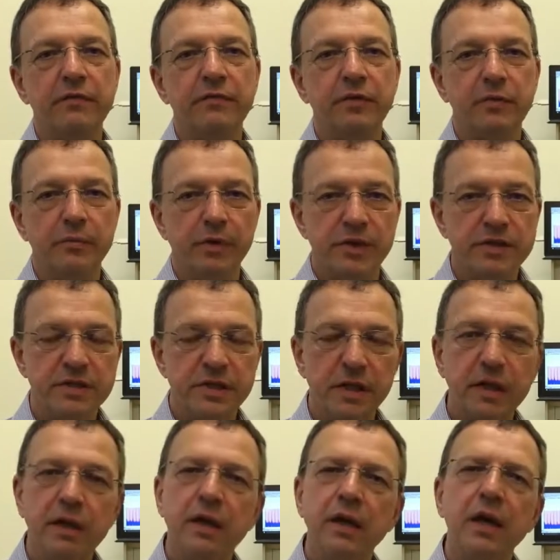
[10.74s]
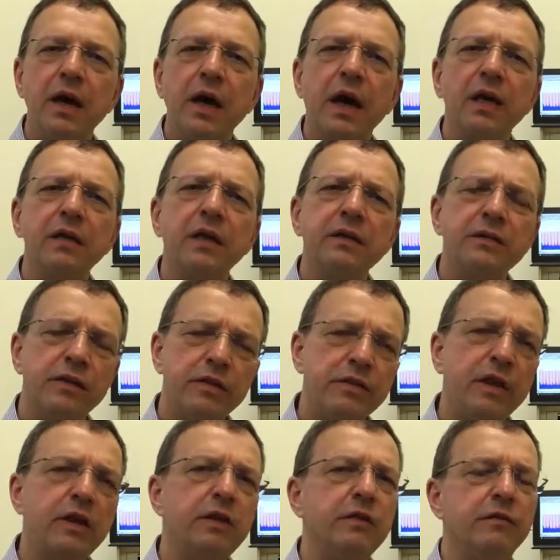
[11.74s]
Alfred Bresnick. I'd like to
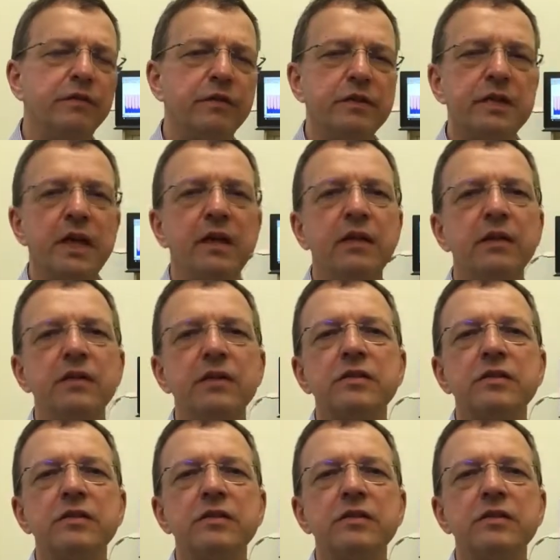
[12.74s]
thank you for taking